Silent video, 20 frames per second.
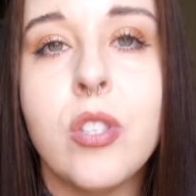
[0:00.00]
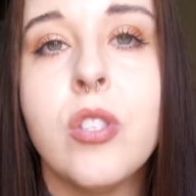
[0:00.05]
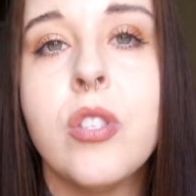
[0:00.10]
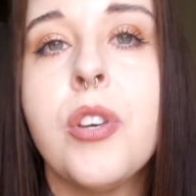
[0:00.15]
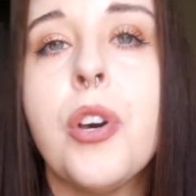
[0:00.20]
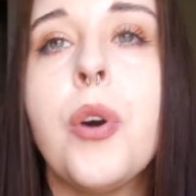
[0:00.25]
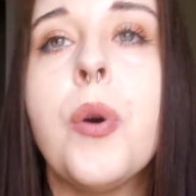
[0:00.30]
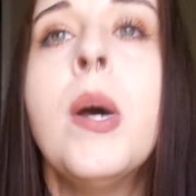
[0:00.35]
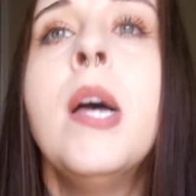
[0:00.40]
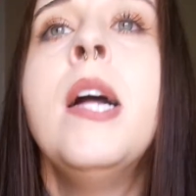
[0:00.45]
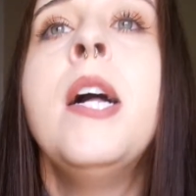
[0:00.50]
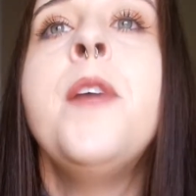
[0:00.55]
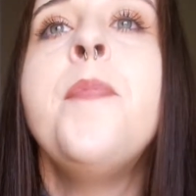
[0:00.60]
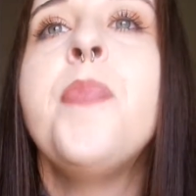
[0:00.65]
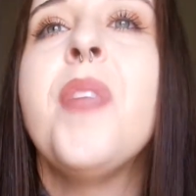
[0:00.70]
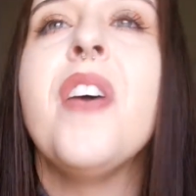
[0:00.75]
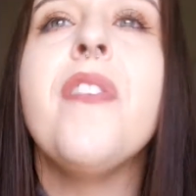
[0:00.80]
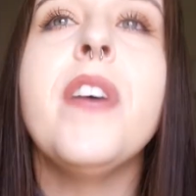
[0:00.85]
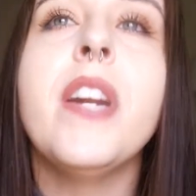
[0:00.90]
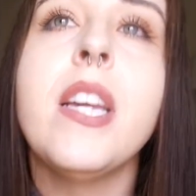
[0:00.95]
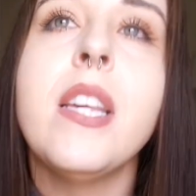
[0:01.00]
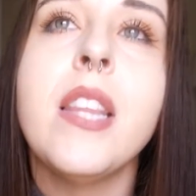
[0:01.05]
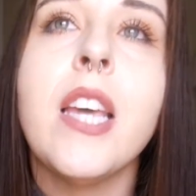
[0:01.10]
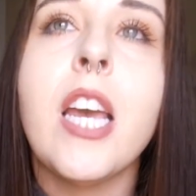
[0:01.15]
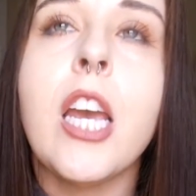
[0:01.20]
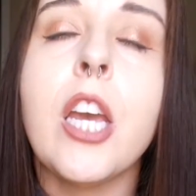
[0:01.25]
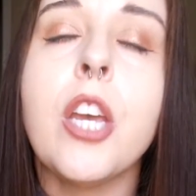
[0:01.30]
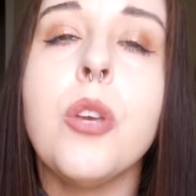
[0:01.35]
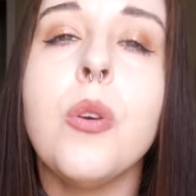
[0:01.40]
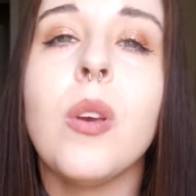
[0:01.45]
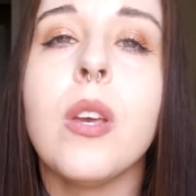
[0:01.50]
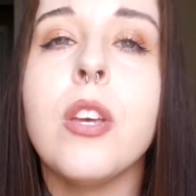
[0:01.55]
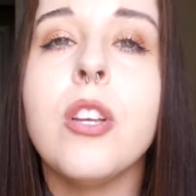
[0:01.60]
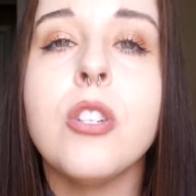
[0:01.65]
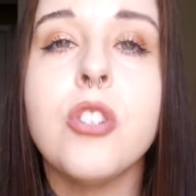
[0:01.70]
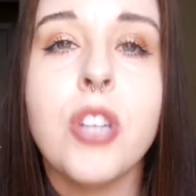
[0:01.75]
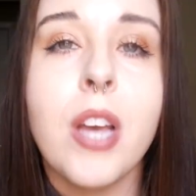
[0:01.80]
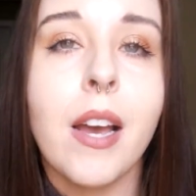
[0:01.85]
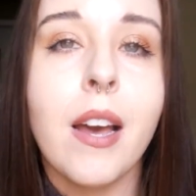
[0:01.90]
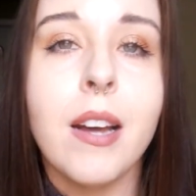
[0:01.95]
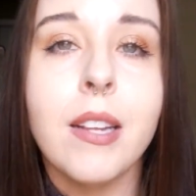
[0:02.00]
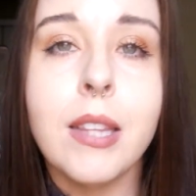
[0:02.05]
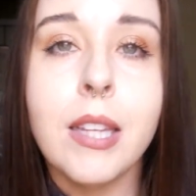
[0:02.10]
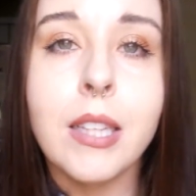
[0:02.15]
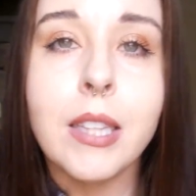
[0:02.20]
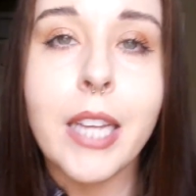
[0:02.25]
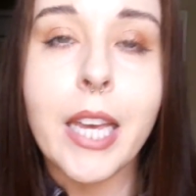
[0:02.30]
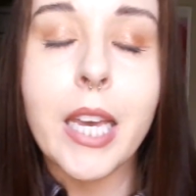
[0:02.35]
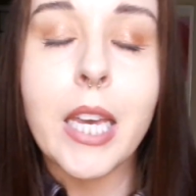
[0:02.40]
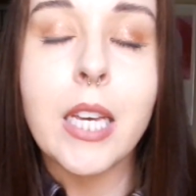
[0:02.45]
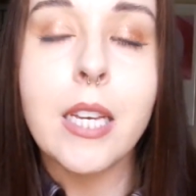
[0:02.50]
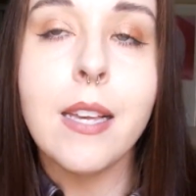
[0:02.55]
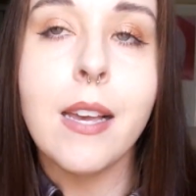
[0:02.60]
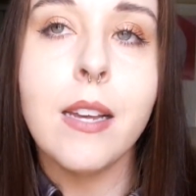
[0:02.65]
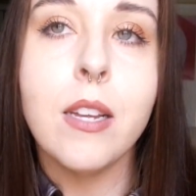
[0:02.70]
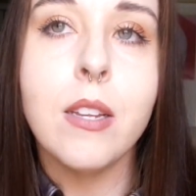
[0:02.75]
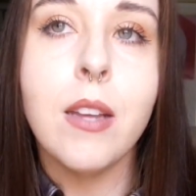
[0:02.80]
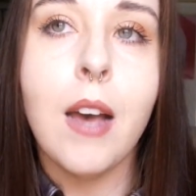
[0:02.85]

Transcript: So if anything, you can check out the link.